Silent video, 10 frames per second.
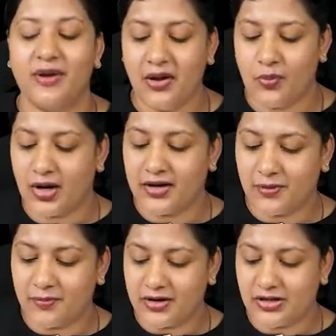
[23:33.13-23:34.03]

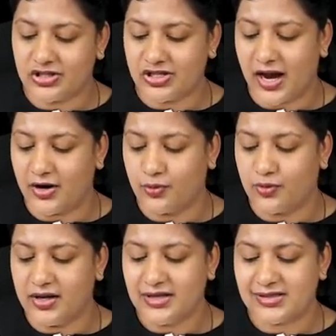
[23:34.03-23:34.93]
prevertebral
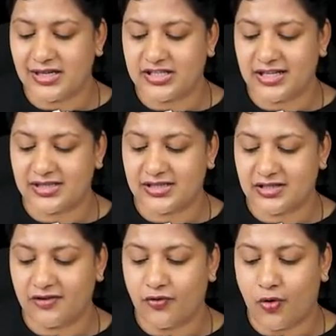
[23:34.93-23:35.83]
shadow is
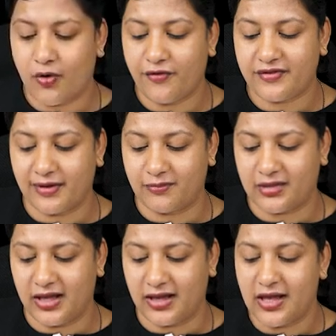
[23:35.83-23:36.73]
suggestive of
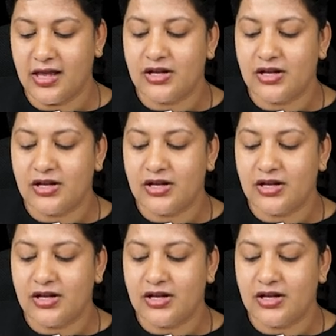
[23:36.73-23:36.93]
something.